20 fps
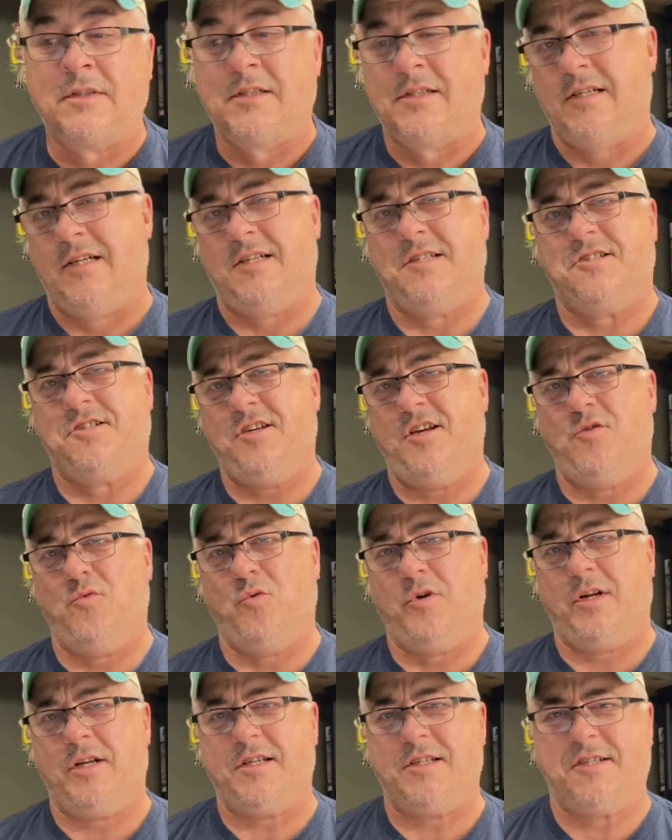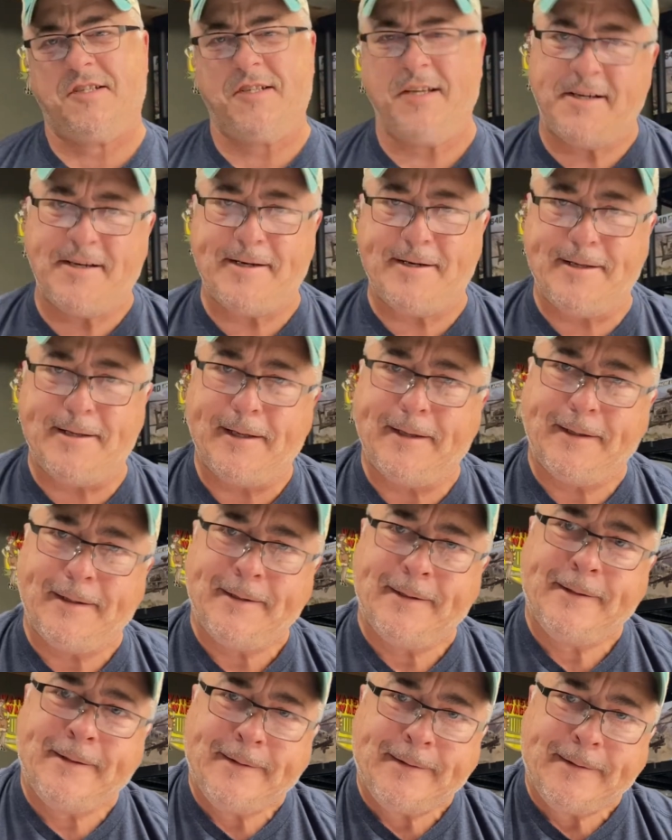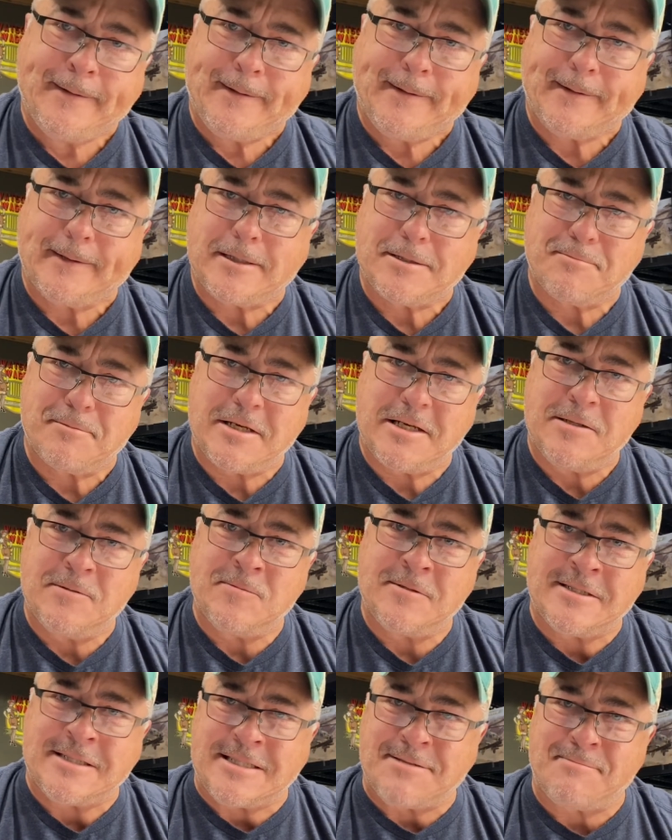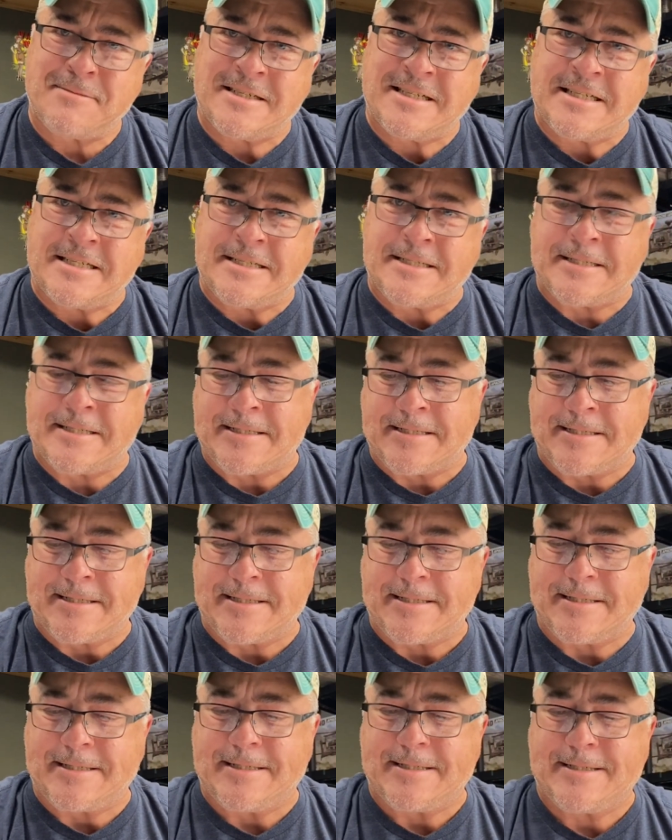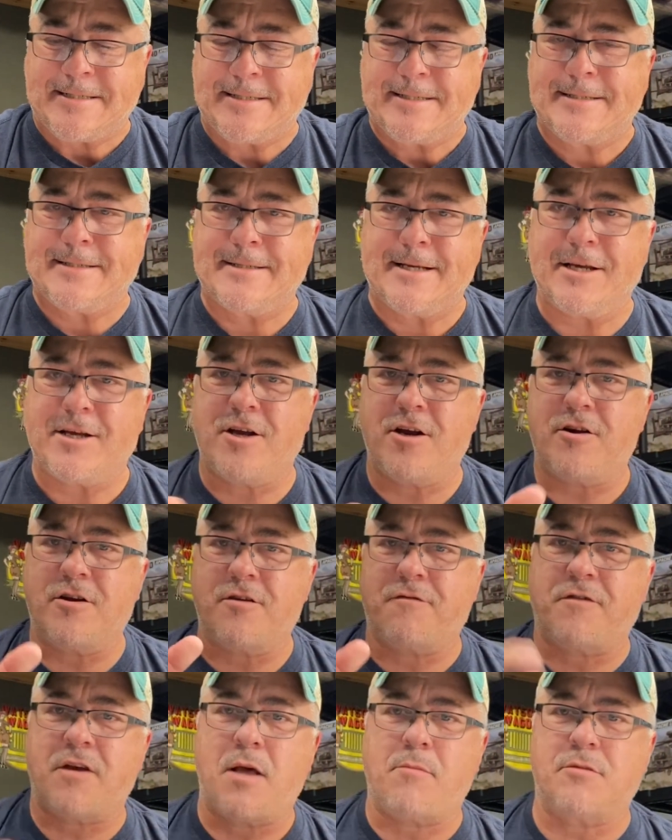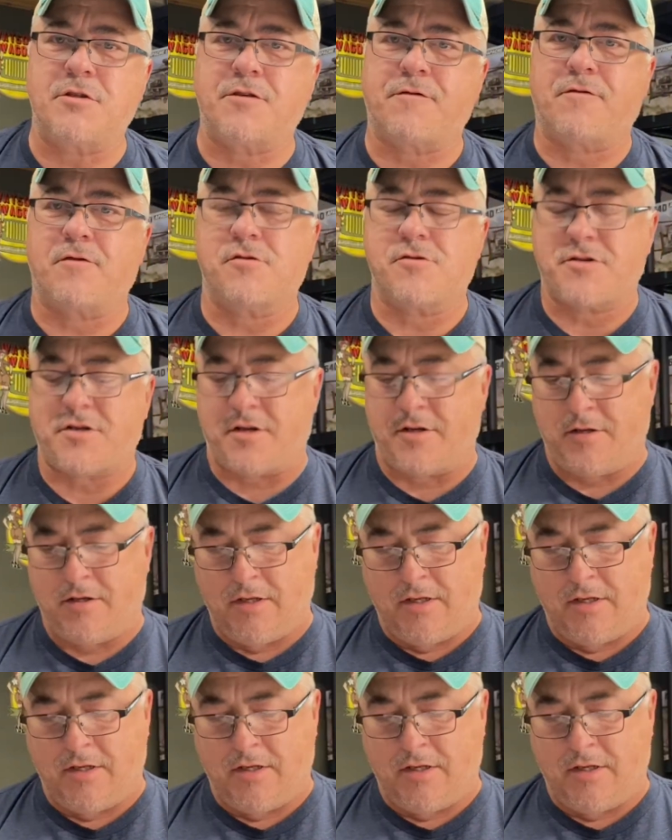I said what I said, and I mean what I mean. Take care of your families first.